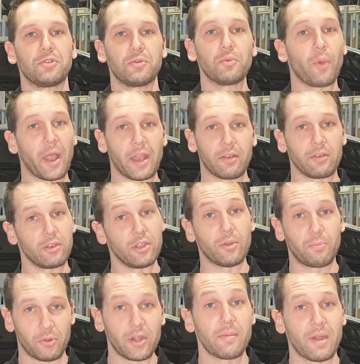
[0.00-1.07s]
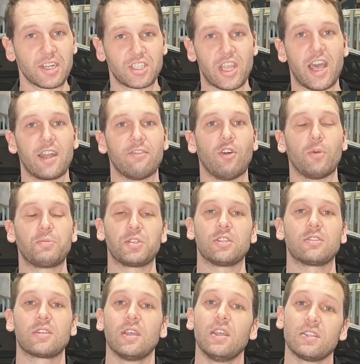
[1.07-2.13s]
when you're pretty much out of options.
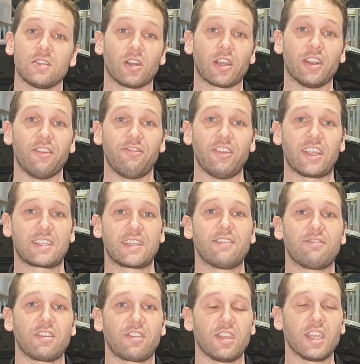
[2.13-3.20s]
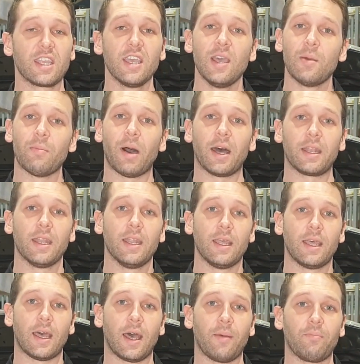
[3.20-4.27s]
It's not going to fix everything, but
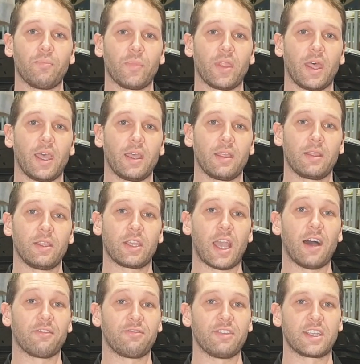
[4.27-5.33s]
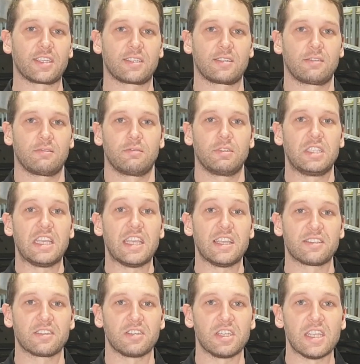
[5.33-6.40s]
you can't fix years
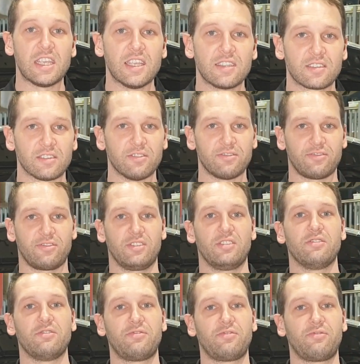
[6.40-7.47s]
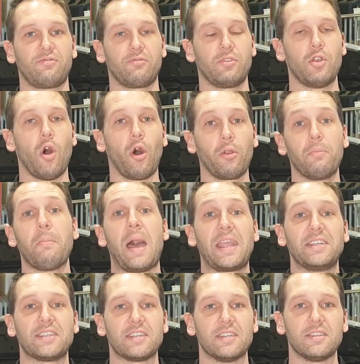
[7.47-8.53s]
and years of
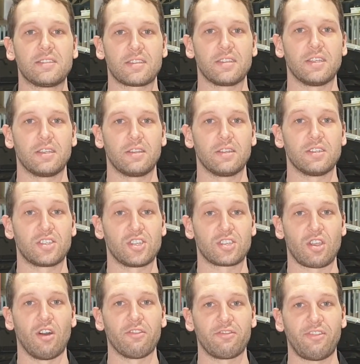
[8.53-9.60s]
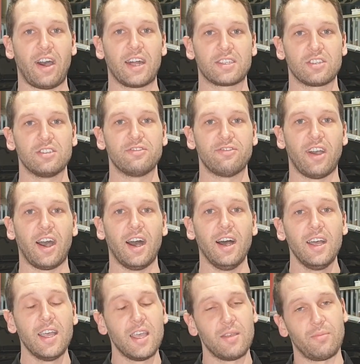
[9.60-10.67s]
non-maintenance that has just gone far too far.
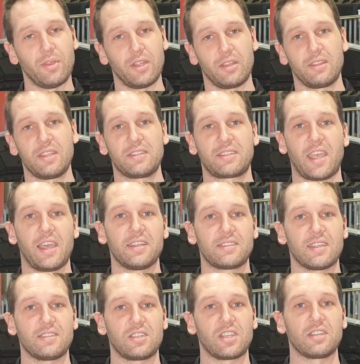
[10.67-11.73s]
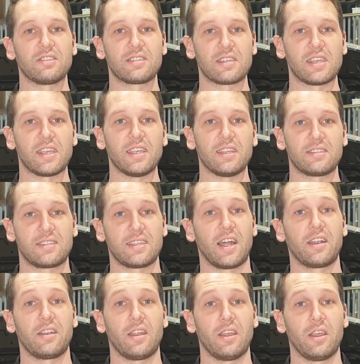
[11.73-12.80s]
But in this case, as you can see, it's done
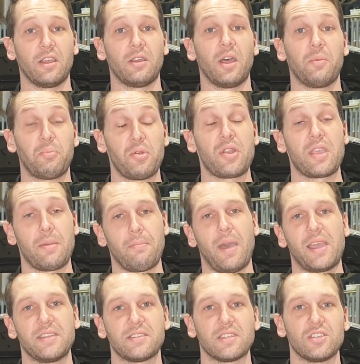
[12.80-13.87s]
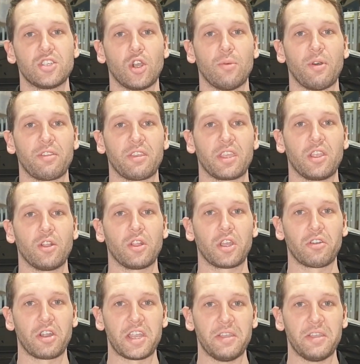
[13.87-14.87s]
a pretty amazing job. I think you'll agree.